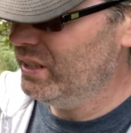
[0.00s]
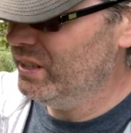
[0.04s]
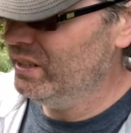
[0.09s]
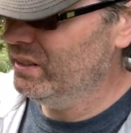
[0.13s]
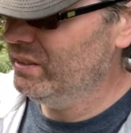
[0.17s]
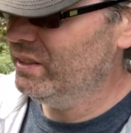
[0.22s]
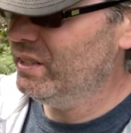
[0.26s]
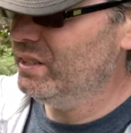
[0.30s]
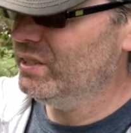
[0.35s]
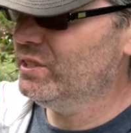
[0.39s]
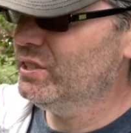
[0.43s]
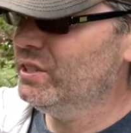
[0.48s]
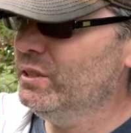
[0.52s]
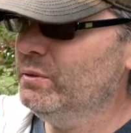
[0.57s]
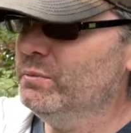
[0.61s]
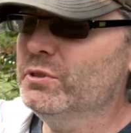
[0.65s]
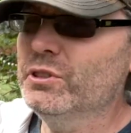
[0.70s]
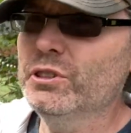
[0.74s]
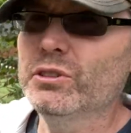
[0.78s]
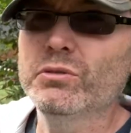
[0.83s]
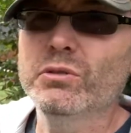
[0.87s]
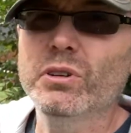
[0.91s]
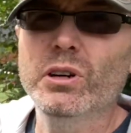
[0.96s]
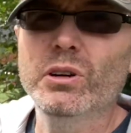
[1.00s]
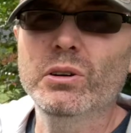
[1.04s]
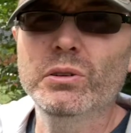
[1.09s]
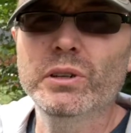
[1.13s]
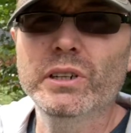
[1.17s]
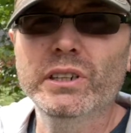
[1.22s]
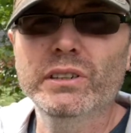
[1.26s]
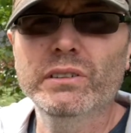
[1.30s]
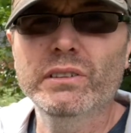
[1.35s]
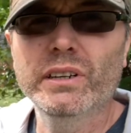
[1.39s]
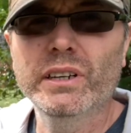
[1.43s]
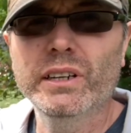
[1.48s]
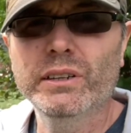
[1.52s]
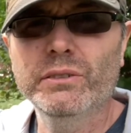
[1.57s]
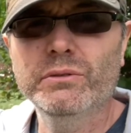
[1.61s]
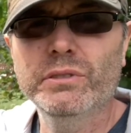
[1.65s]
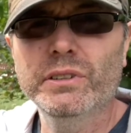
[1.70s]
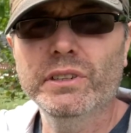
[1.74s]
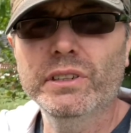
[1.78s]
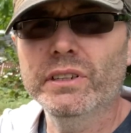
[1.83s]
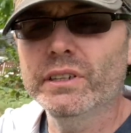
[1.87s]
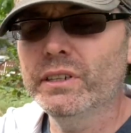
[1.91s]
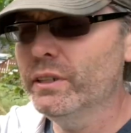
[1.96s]
that seems to grow here
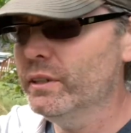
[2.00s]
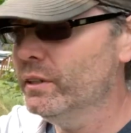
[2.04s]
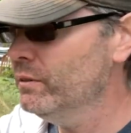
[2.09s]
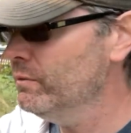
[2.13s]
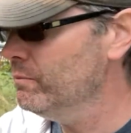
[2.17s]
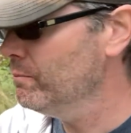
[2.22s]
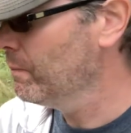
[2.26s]
every year.